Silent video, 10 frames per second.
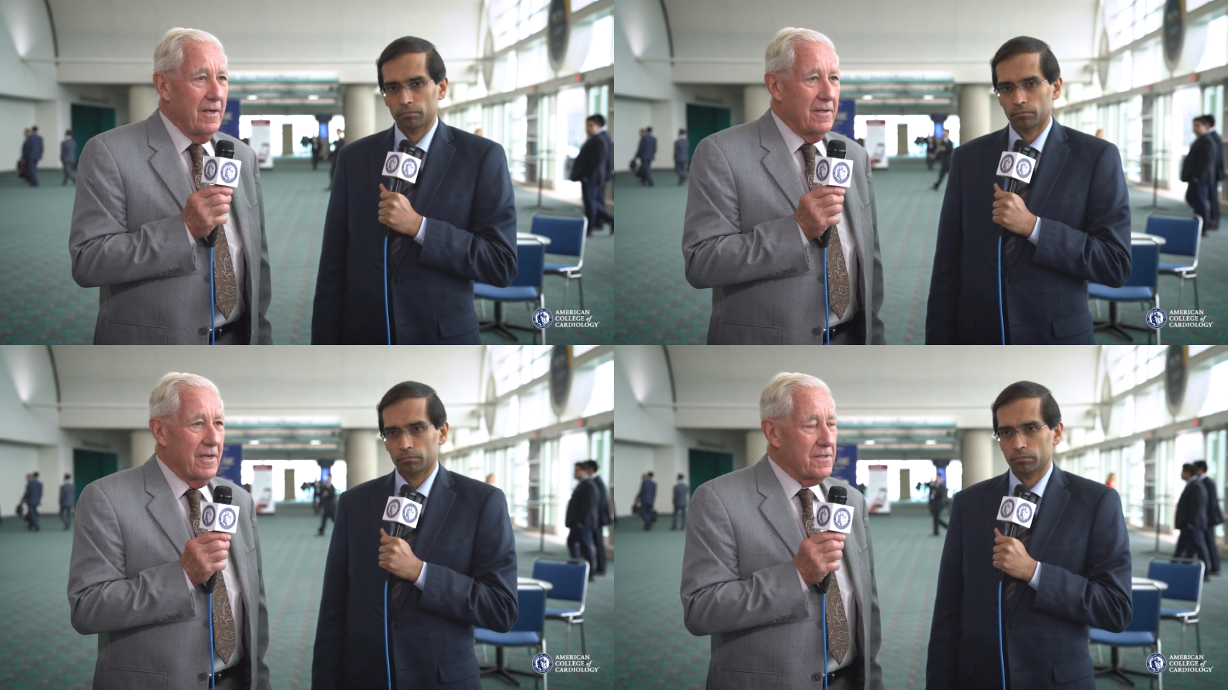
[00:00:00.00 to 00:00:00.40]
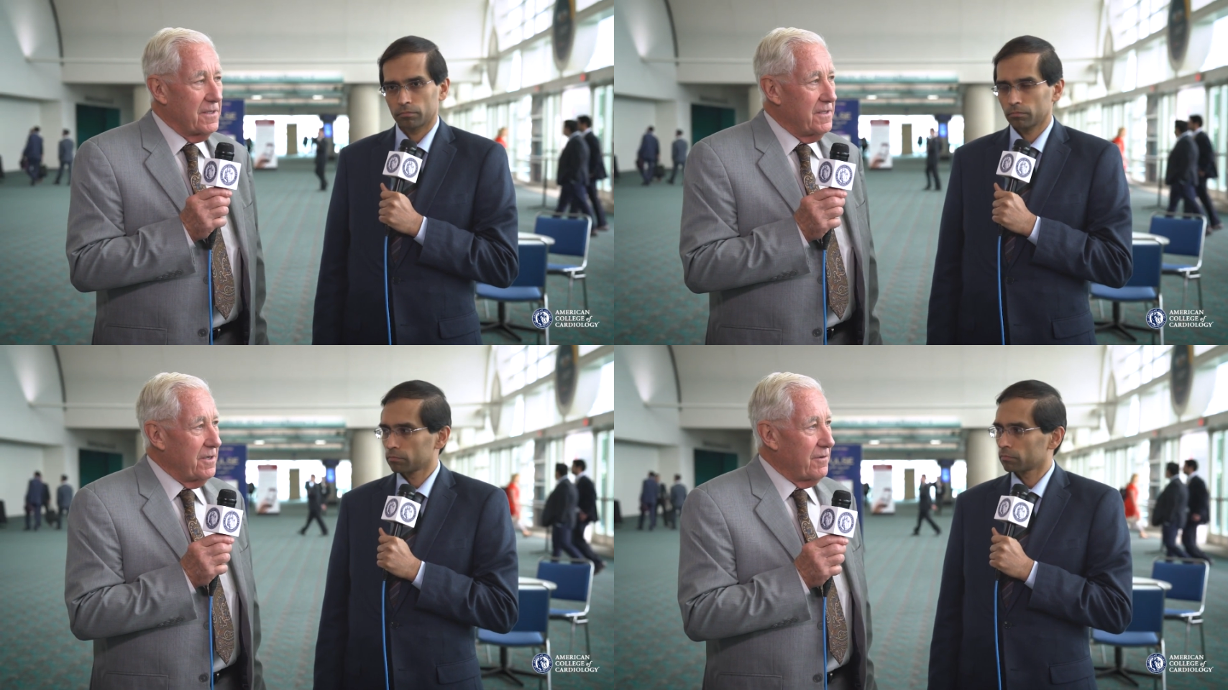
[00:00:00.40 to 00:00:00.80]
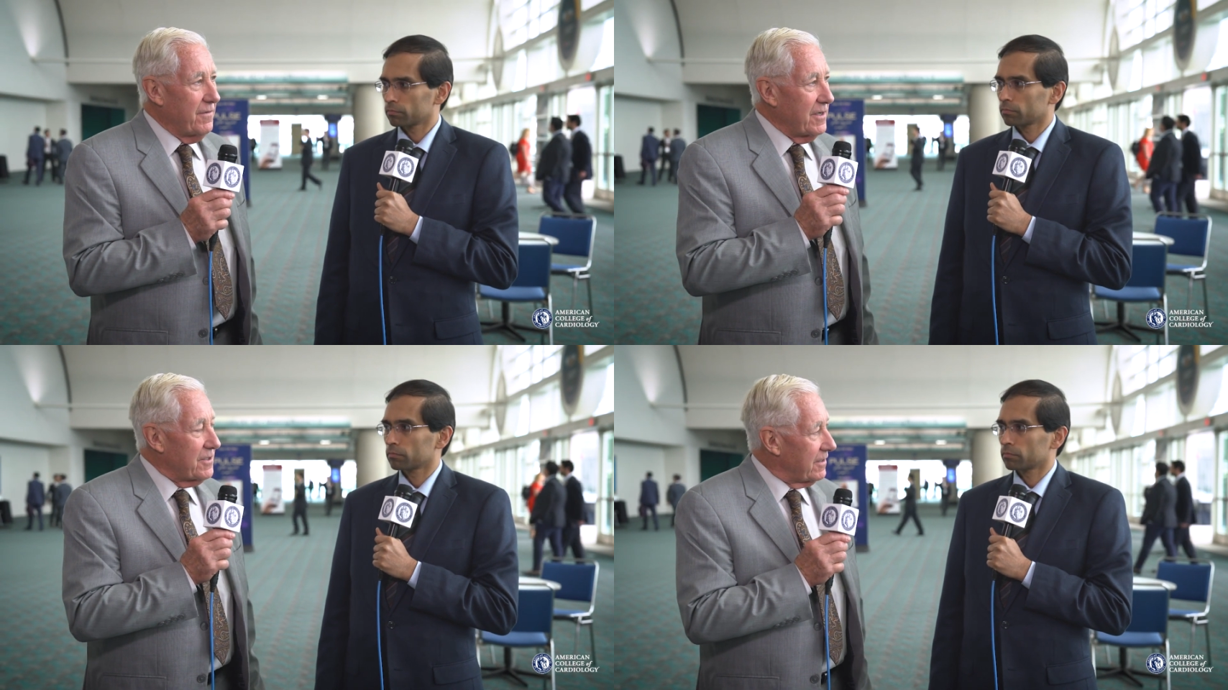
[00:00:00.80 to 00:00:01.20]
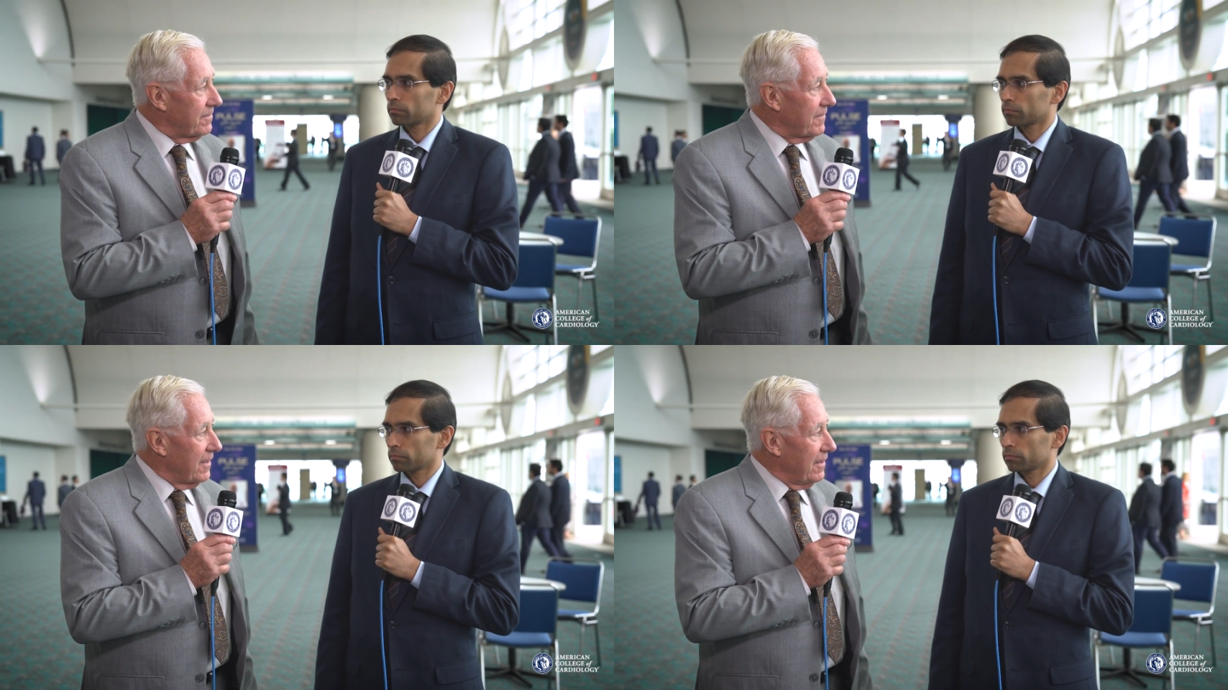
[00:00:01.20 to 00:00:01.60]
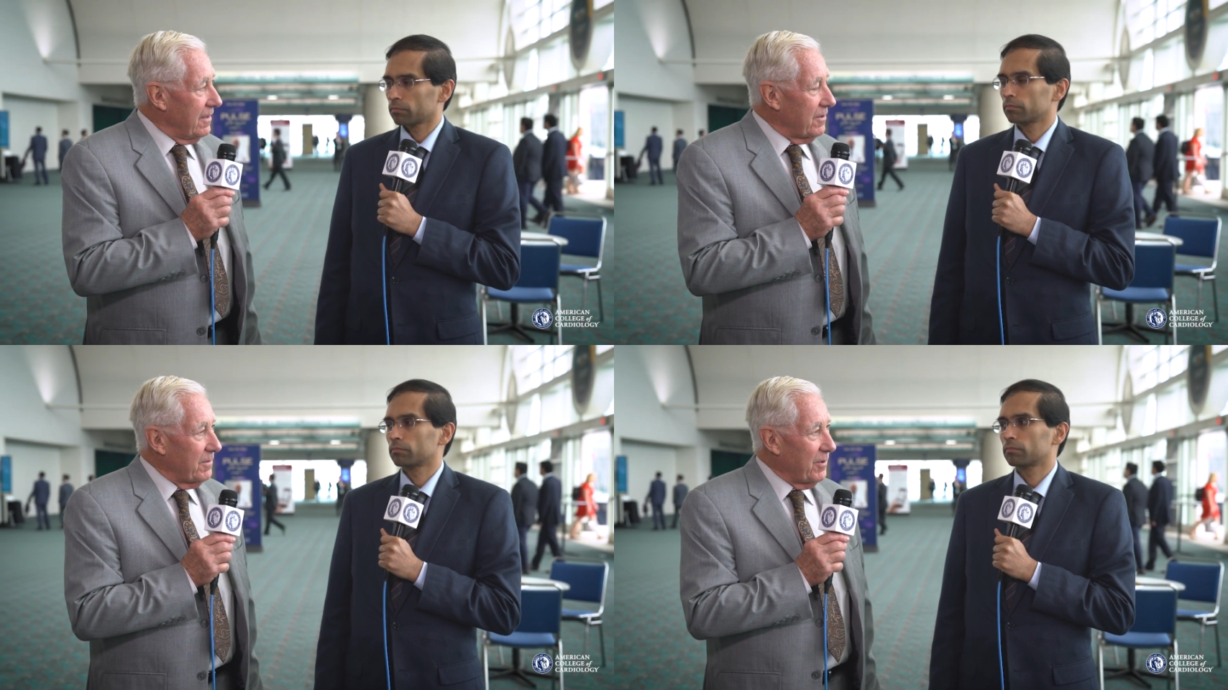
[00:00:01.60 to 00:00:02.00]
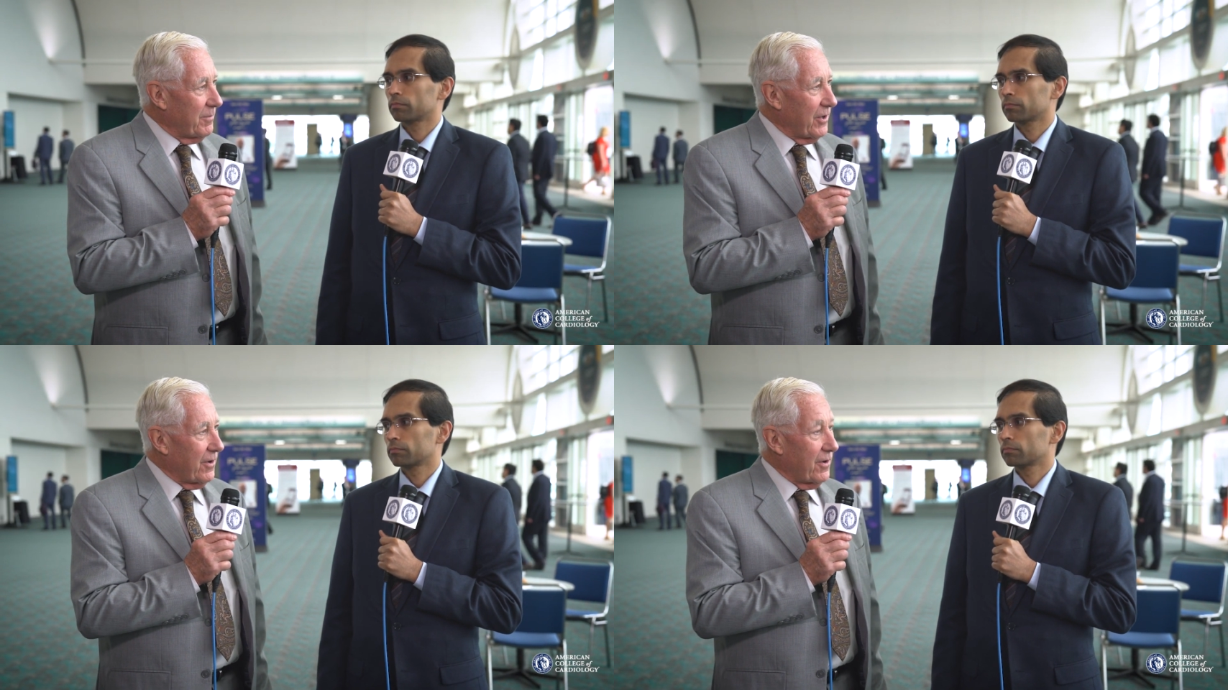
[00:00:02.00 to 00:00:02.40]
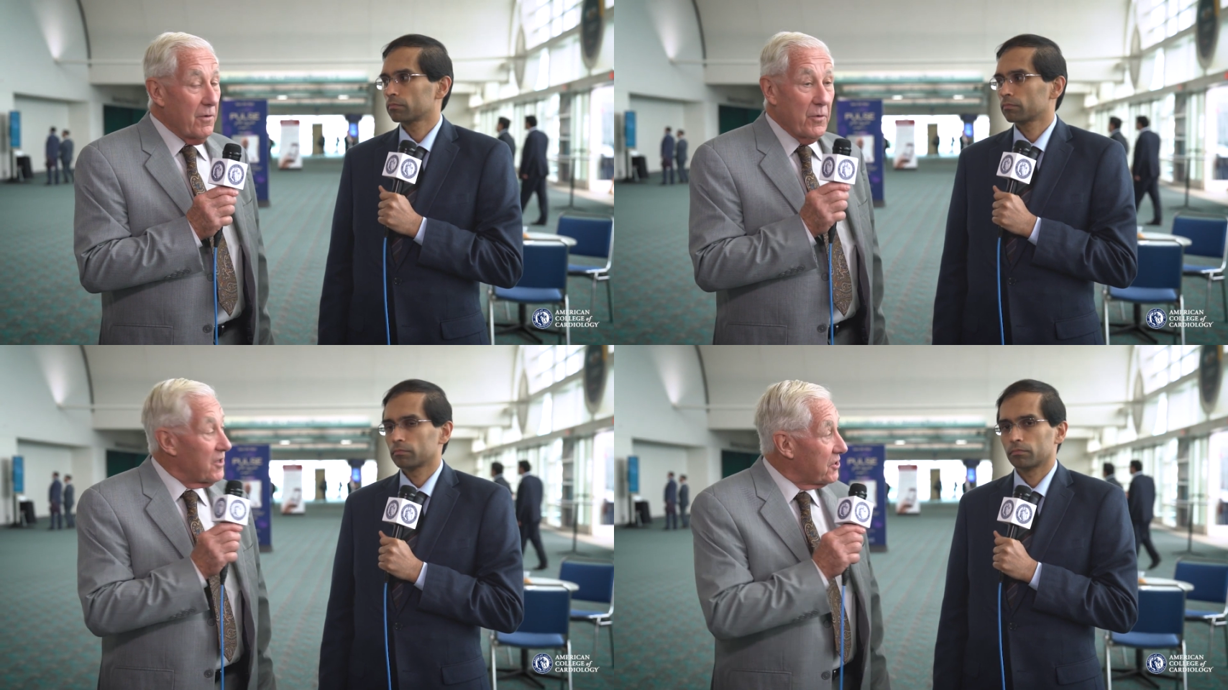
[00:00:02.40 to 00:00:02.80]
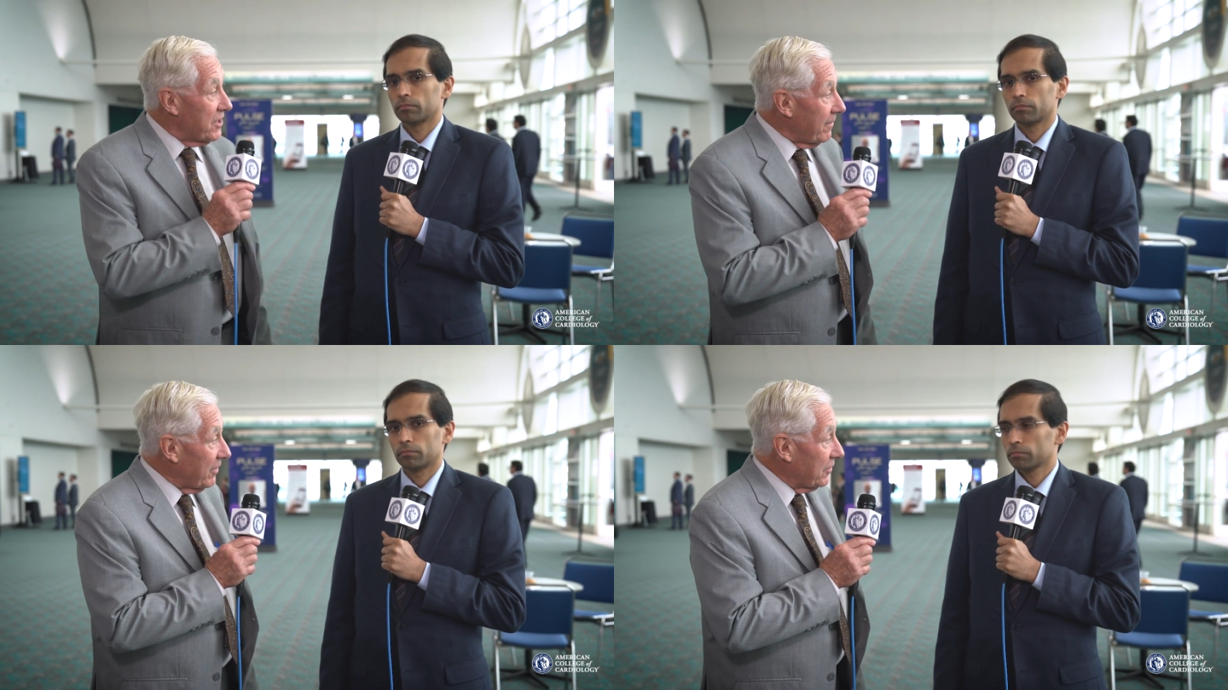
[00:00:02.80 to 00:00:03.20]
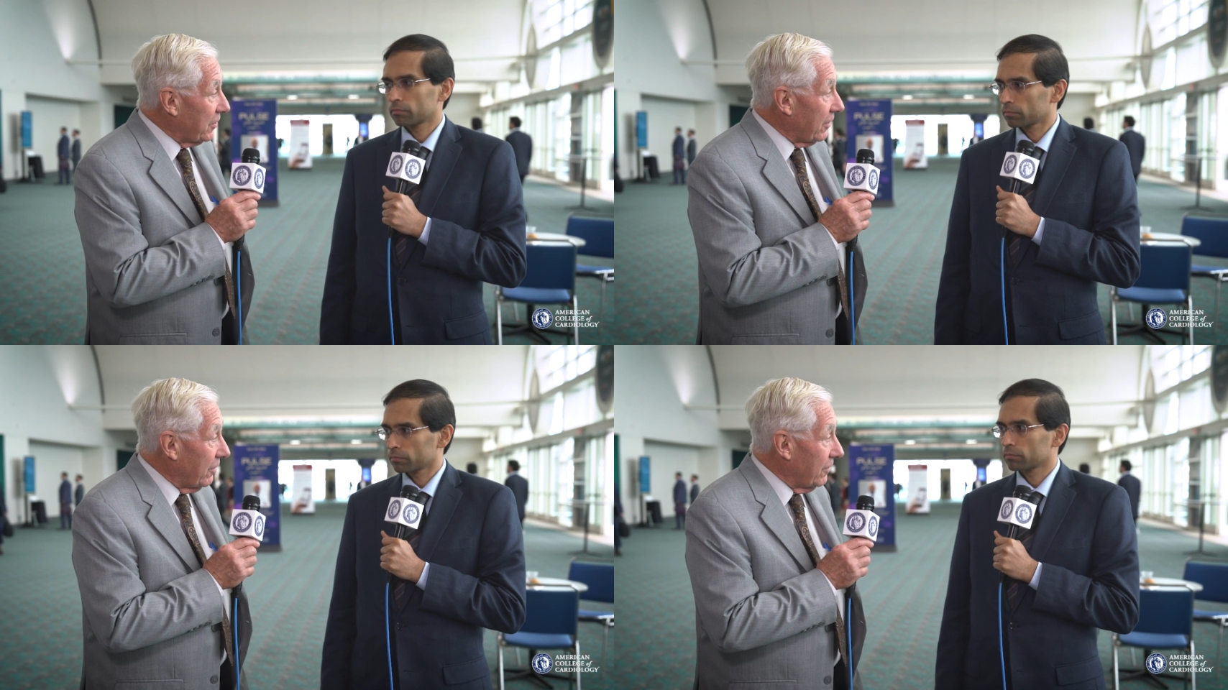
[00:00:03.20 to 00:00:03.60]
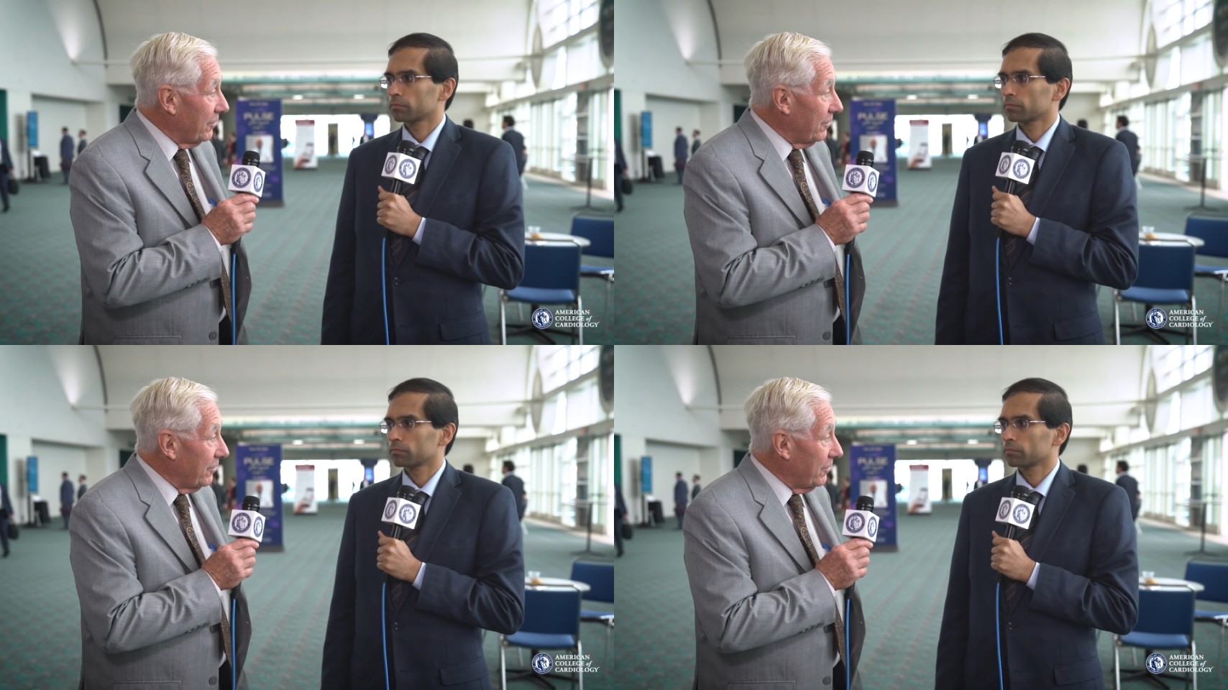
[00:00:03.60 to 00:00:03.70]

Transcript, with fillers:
Speaker 1: tested denervation in the pulmonary artery with a sham control,